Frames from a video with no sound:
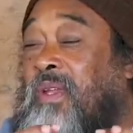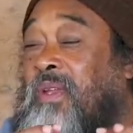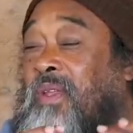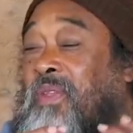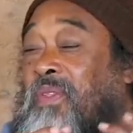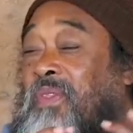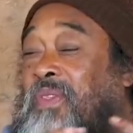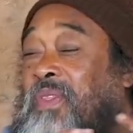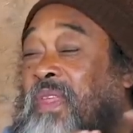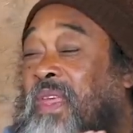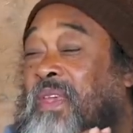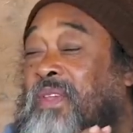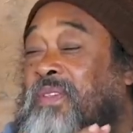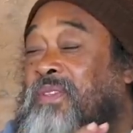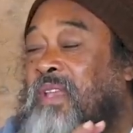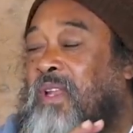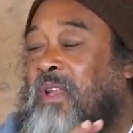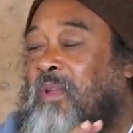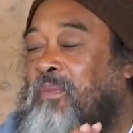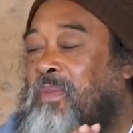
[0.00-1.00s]
the things
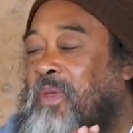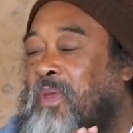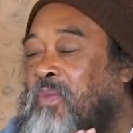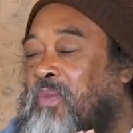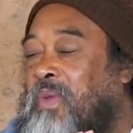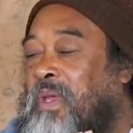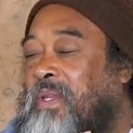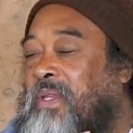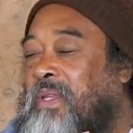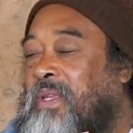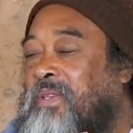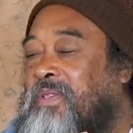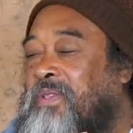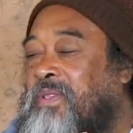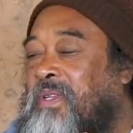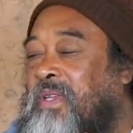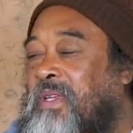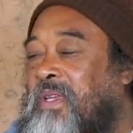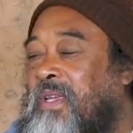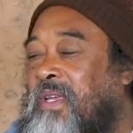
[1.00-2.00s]
that are being witnessed,